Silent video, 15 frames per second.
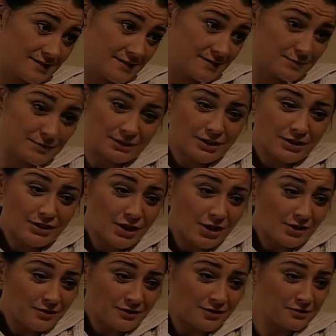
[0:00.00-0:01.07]
You're young,
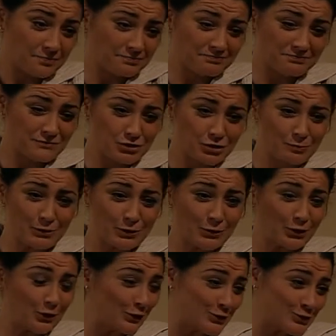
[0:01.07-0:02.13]
you should be going out
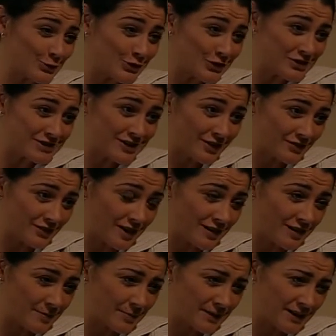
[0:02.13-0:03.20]
enjoying yourself and earning a
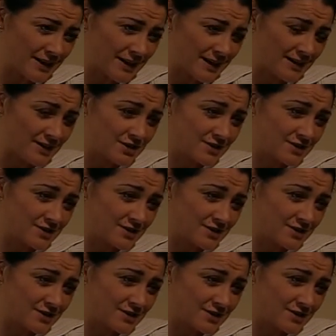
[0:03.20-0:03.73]
bit of cash.